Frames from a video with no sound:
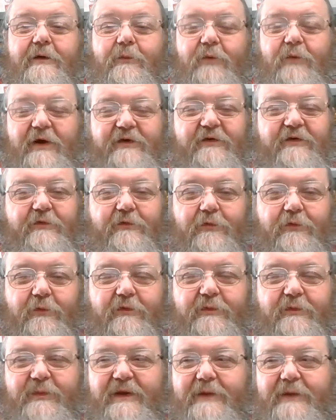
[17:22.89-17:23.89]
waiting to
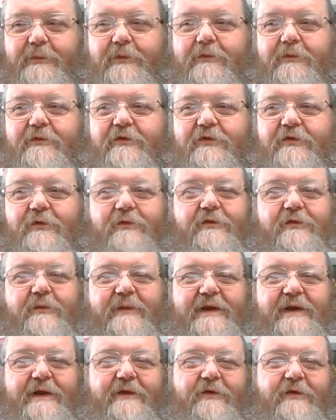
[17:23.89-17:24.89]
talk to people to sort
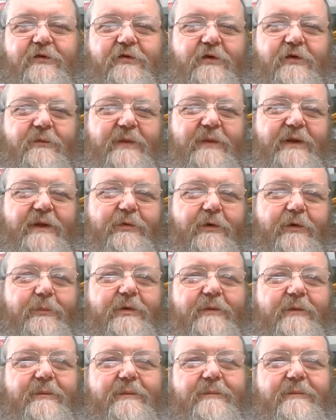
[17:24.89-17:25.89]
something out that shouldn't be a
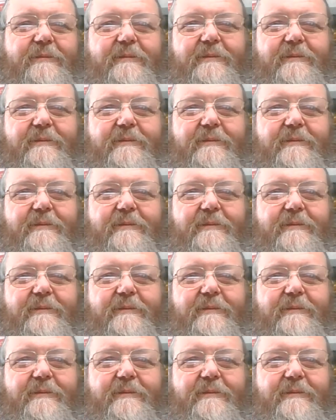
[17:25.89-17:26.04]
problem.